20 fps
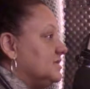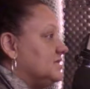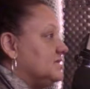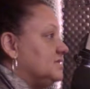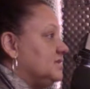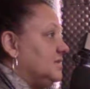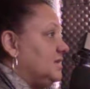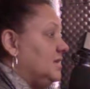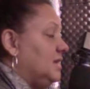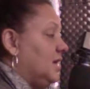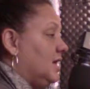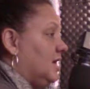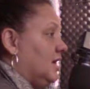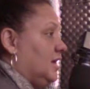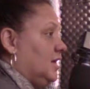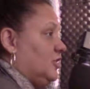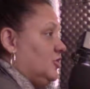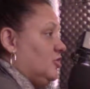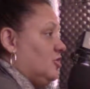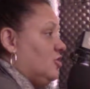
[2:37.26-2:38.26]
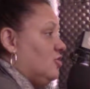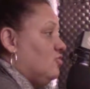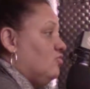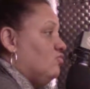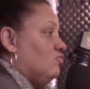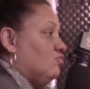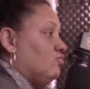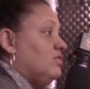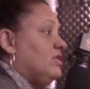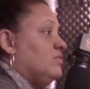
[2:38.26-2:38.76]
the city.
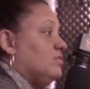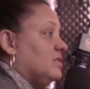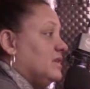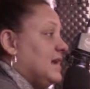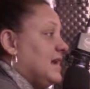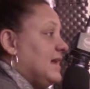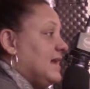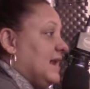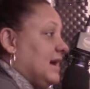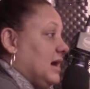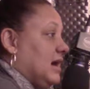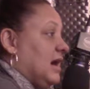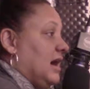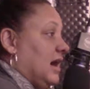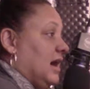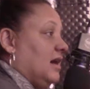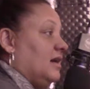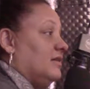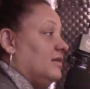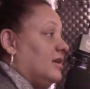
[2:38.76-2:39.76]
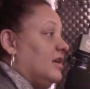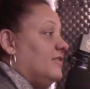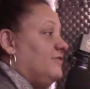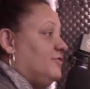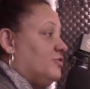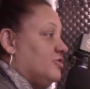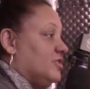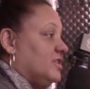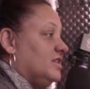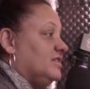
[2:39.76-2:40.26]
We were not
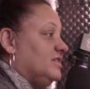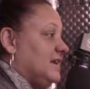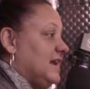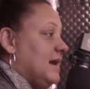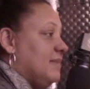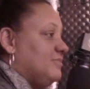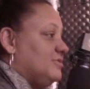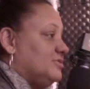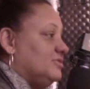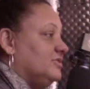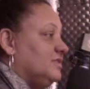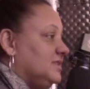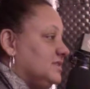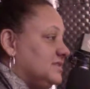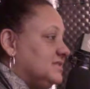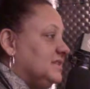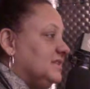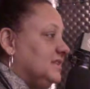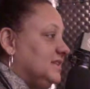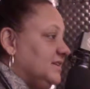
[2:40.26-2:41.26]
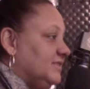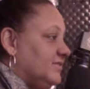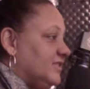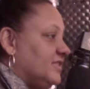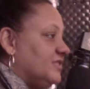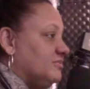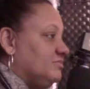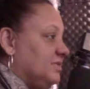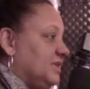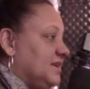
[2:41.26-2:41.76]
afforded the opportunities to live
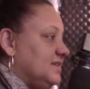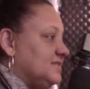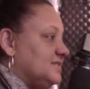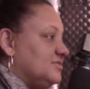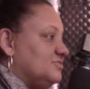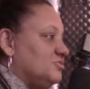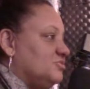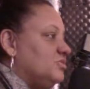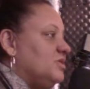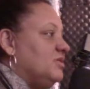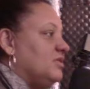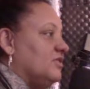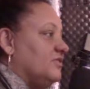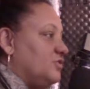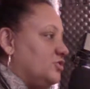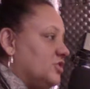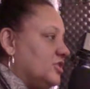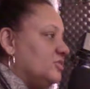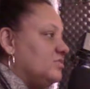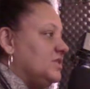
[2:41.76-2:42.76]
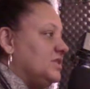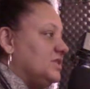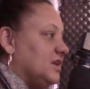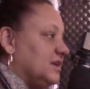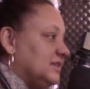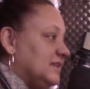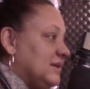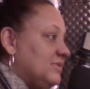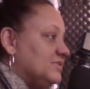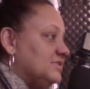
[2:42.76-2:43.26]
other places. When we were afforded, we
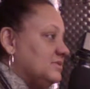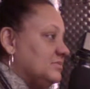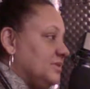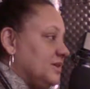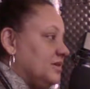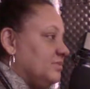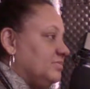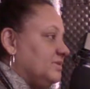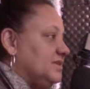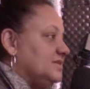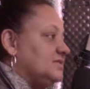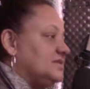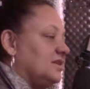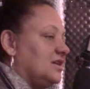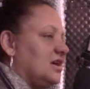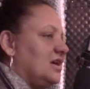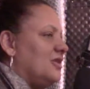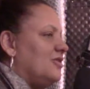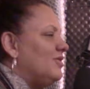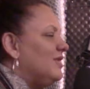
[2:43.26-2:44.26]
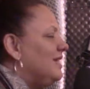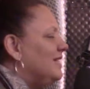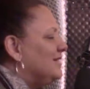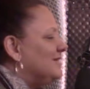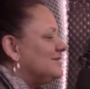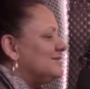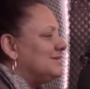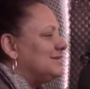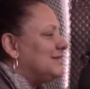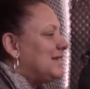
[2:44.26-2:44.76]
thought that was a better place to go.
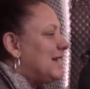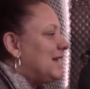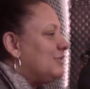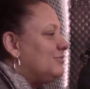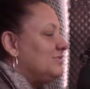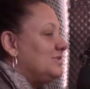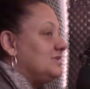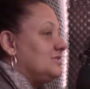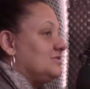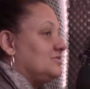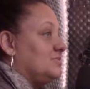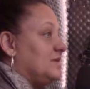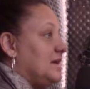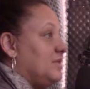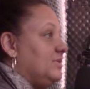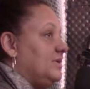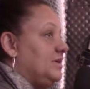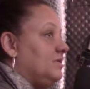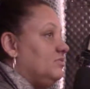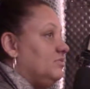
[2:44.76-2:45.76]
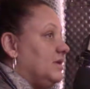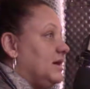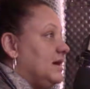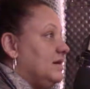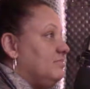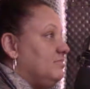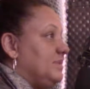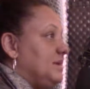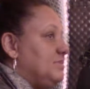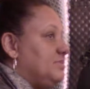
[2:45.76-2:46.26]
There's a lot of reasons why
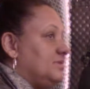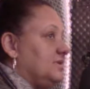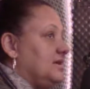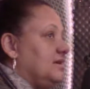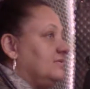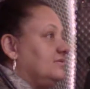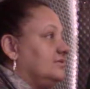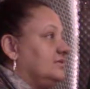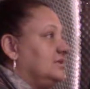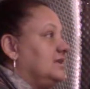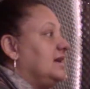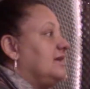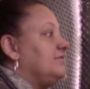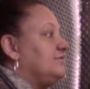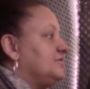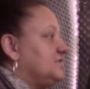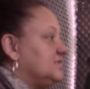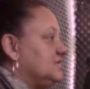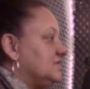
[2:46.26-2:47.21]
people have left the